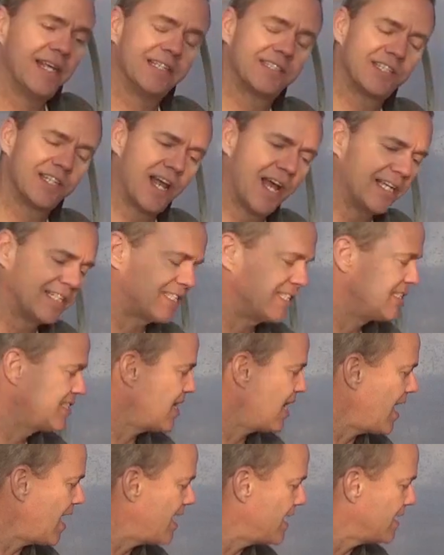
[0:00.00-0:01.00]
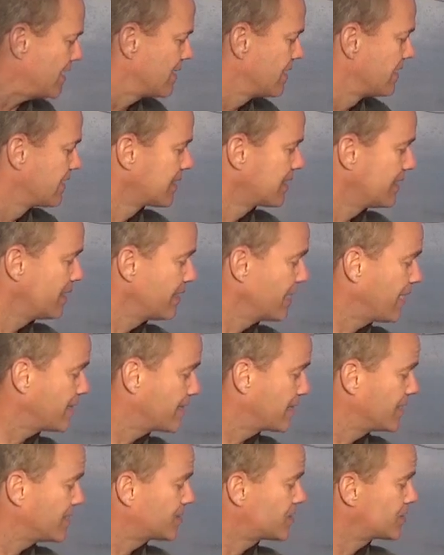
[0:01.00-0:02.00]
it's nice and tight. We're gonna
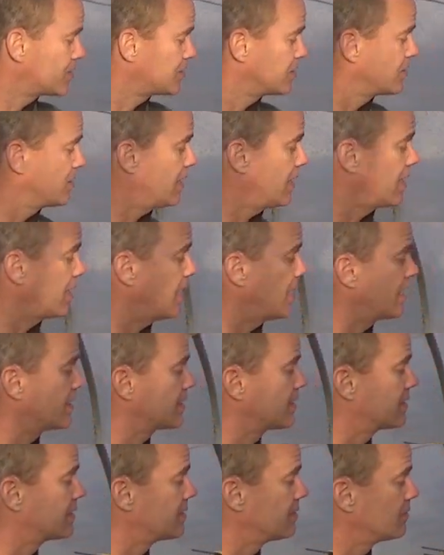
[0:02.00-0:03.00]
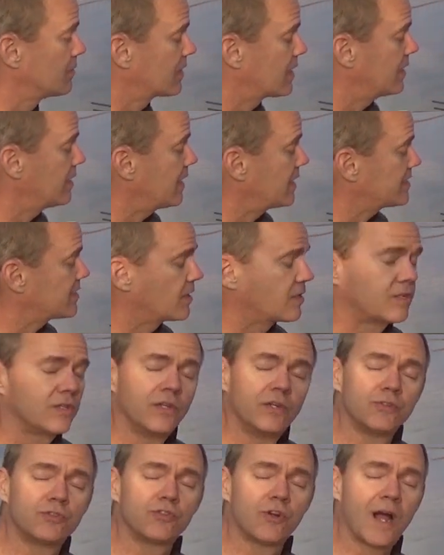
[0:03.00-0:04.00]
let this. We're gonna let the
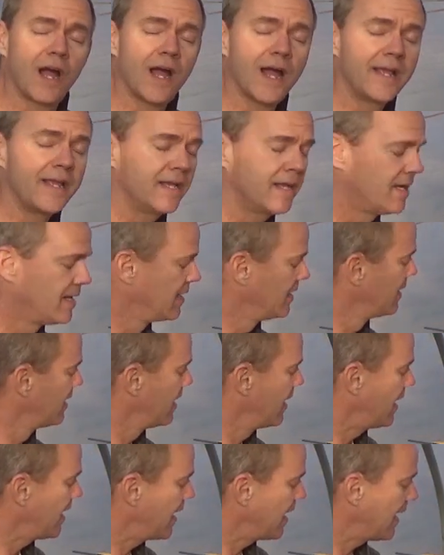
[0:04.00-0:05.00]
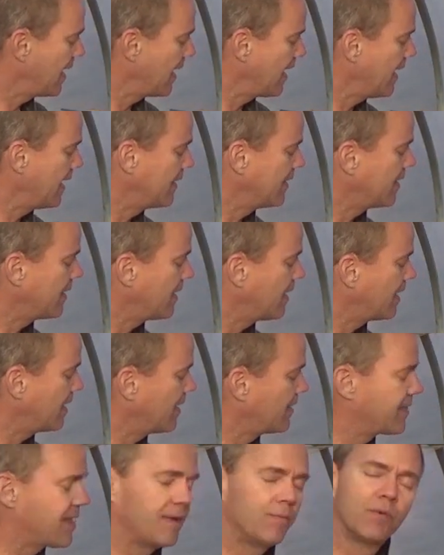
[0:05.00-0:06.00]
glue dry, and
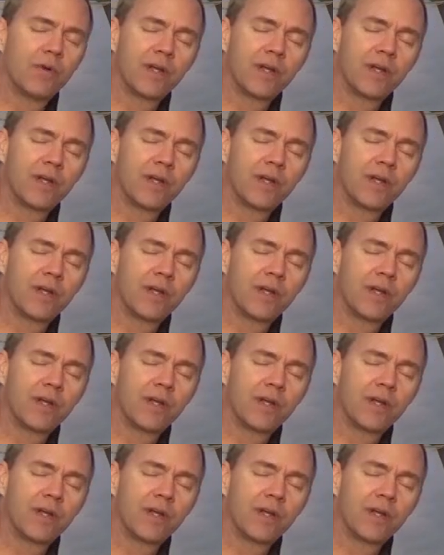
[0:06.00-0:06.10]
then